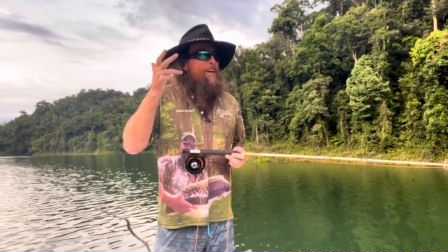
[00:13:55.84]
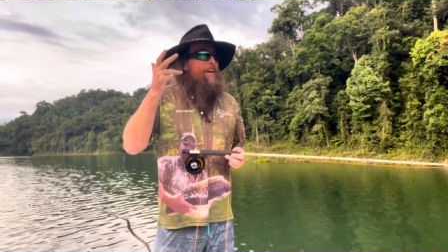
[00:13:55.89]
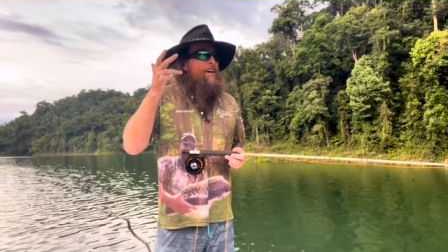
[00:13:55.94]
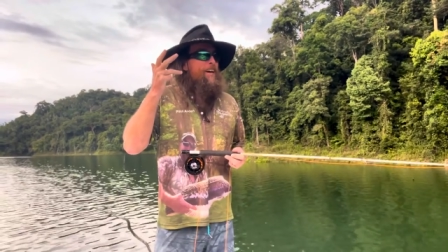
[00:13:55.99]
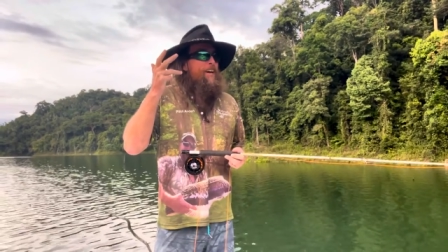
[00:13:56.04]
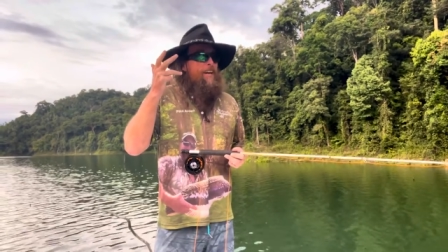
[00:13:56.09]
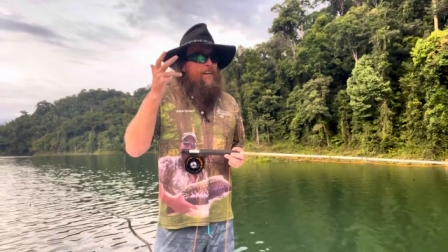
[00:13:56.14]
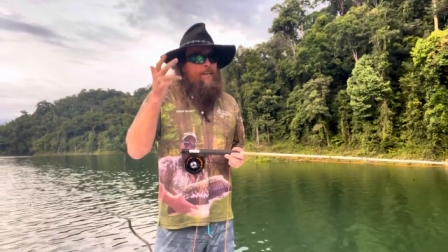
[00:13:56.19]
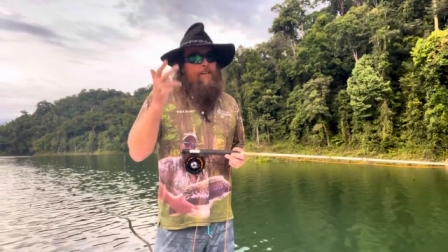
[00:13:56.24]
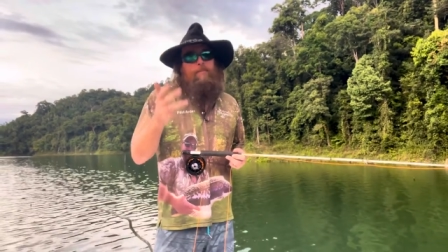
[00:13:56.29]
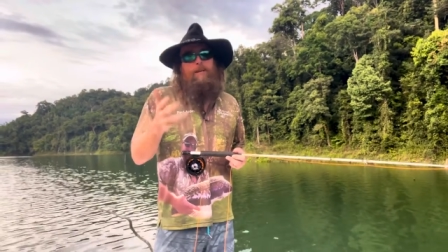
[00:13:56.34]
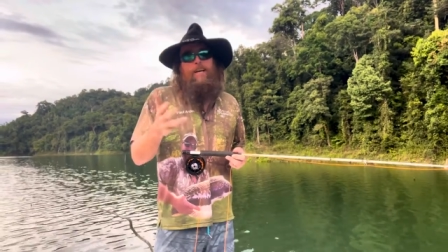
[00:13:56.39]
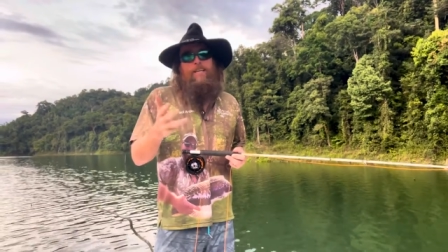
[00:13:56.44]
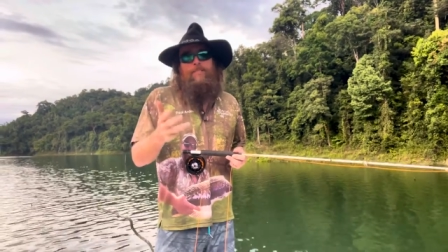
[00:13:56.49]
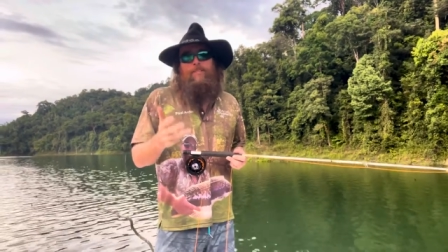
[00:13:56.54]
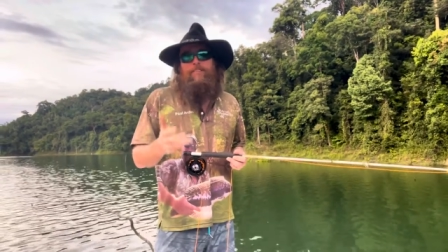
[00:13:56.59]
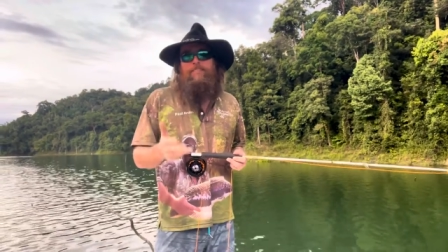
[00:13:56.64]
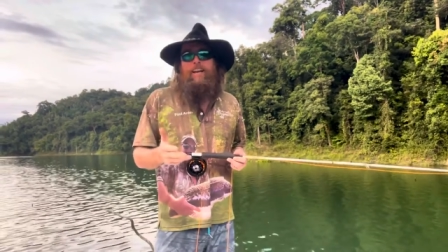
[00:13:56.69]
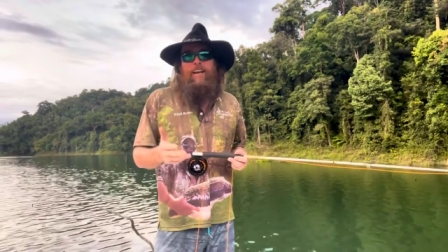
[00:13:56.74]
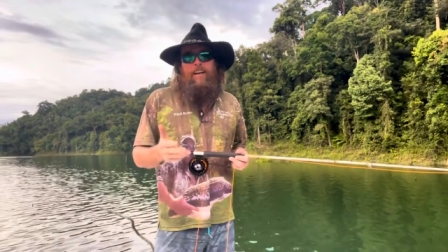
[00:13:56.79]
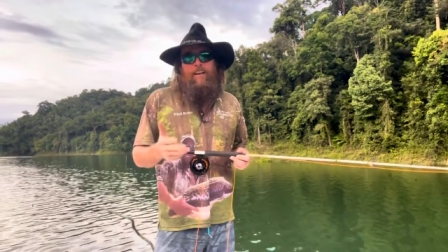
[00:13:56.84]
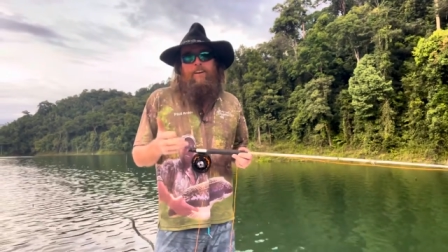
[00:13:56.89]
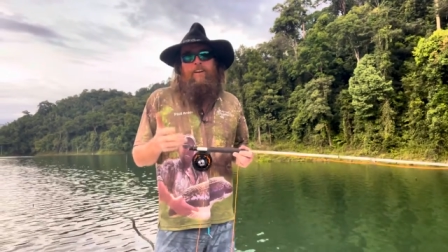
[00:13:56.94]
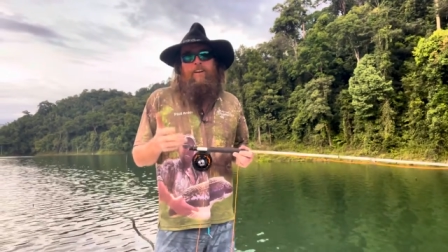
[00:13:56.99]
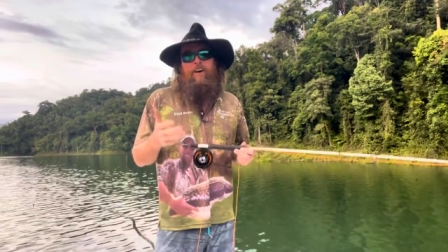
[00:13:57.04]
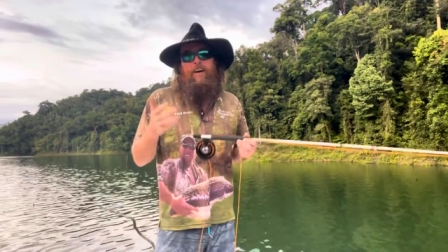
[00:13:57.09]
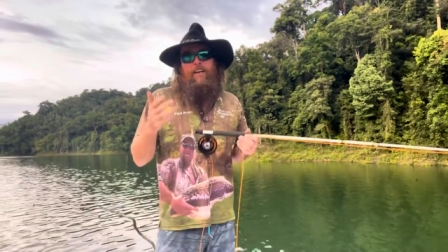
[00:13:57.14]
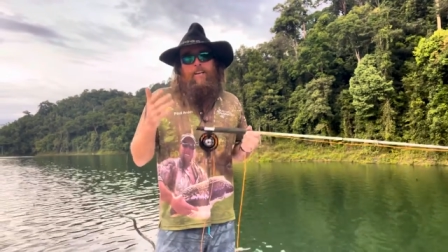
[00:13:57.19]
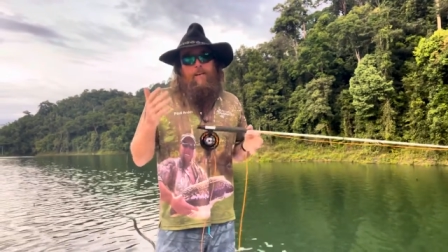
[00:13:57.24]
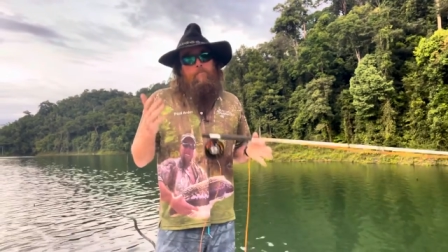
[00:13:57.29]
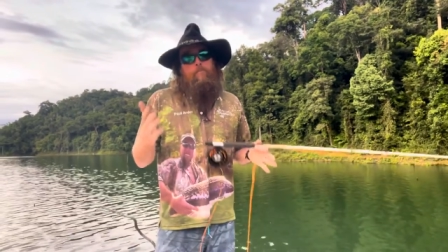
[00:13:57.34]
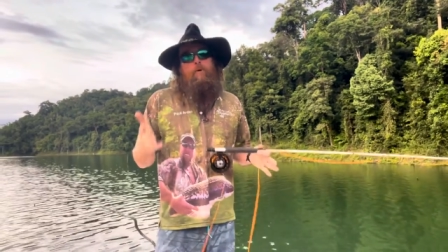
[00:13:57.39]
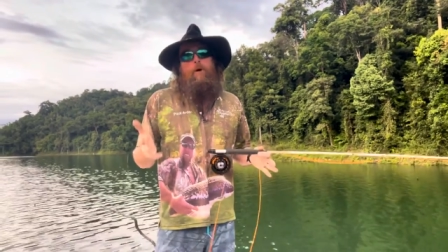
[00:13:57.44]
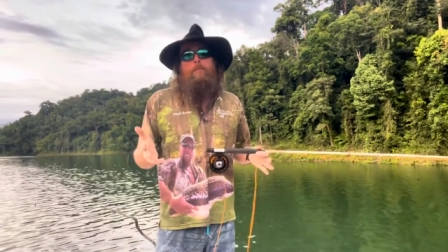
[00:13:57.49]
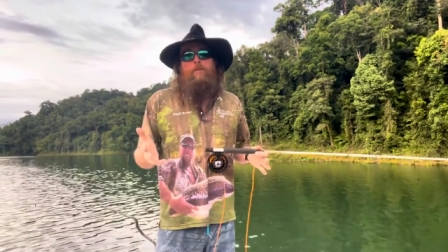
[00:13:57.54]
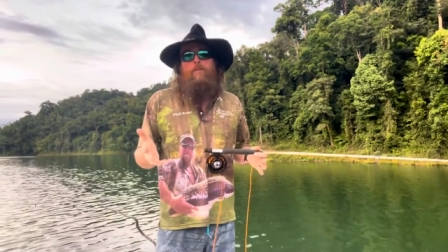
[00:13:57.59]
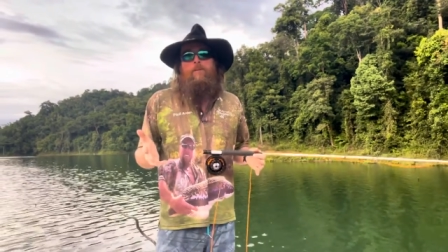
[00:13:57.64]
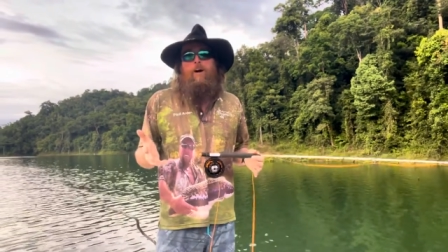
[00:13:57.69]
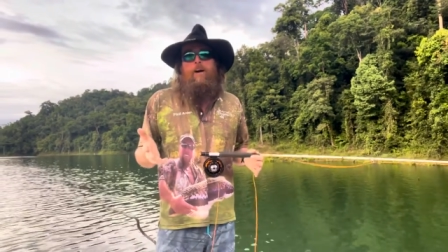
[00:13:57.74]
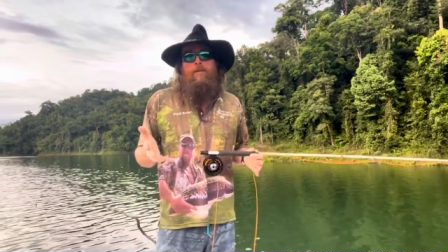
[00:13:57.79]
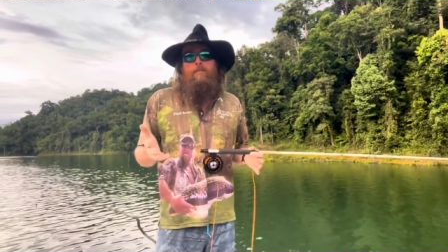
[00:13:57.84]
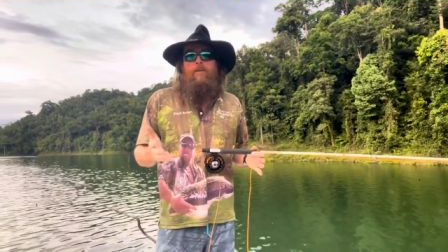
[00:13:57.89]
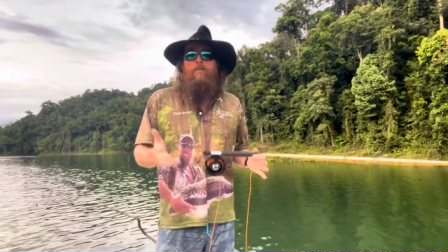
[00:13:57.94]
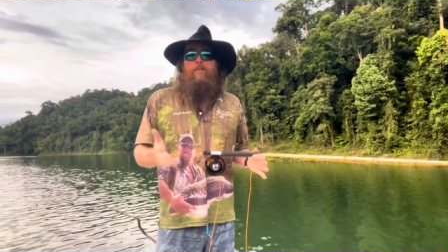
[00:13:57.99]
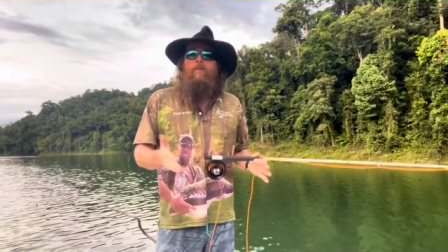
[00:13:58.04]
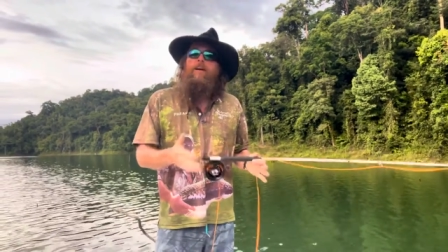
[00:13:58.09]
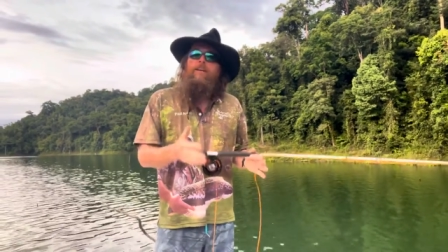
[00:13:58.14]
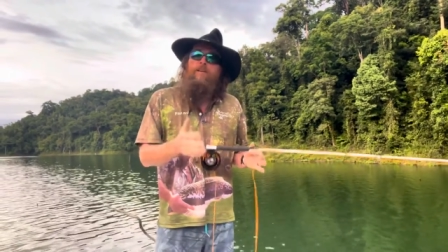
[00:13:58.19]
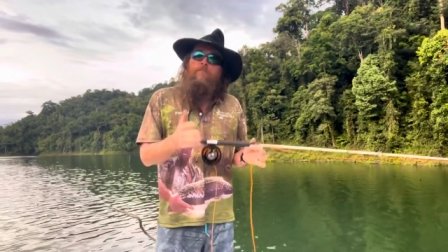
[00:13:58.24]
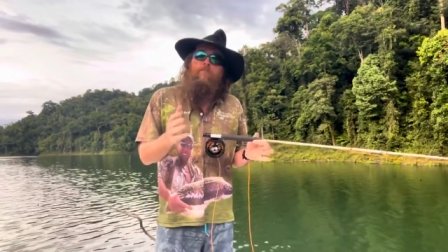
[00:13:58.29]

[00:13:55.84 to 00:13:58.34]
uh, elimination of slack line and proper timing, right?